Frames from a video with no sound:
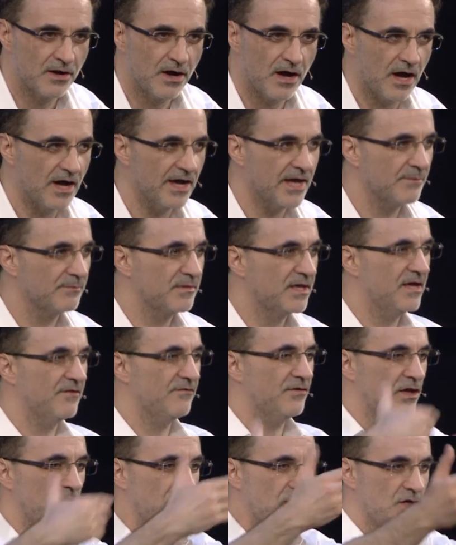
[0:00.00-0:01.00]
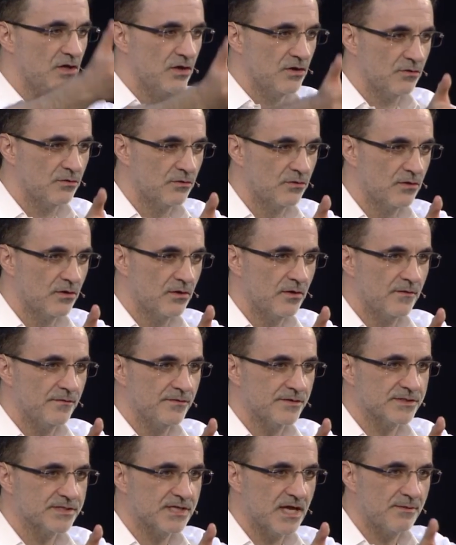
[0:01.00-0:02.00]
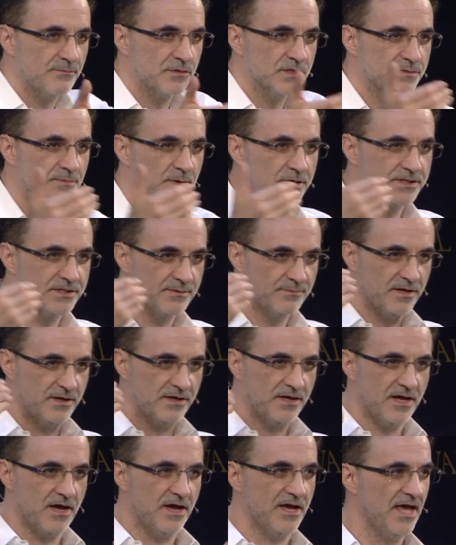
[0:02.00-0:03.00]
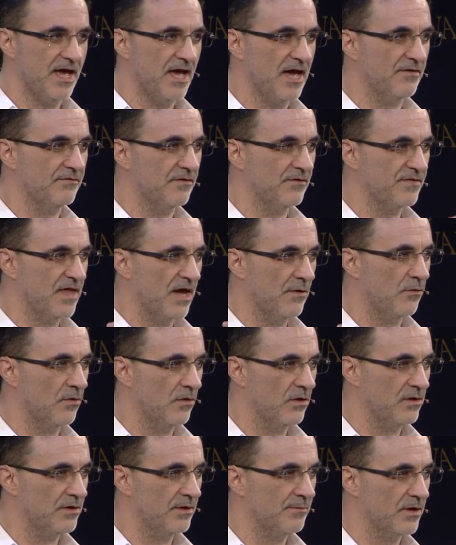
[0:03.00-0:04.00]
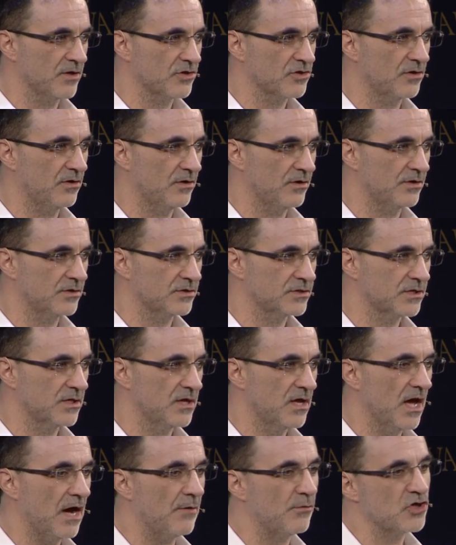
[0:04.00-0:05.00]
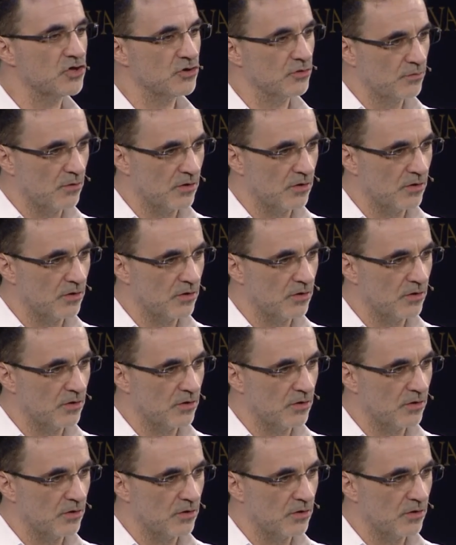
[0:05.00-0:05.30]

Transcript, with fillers: I am giving you the same responsibility I have of that world on my shoulders, and we should